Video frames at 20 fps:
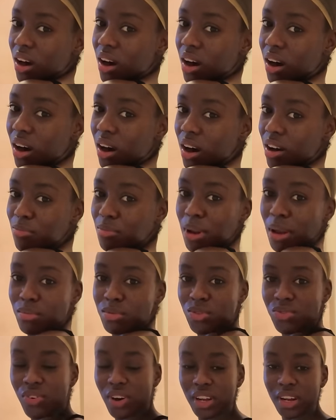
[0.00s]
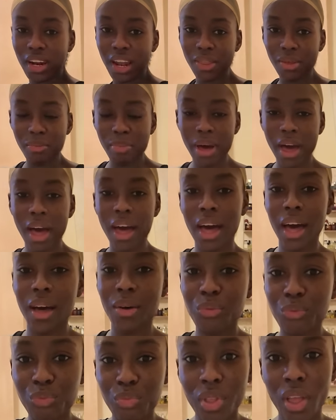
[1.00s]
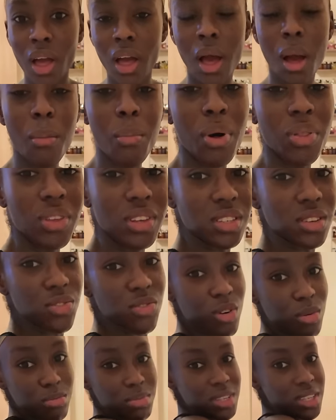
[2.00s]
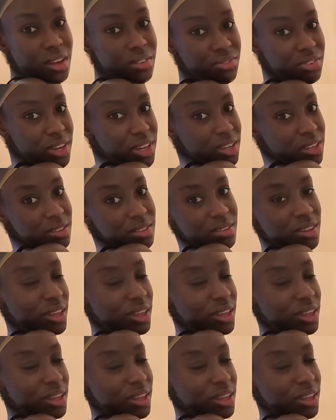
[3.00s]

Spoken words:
are, I've been able to find another pair. But these are from Seffi,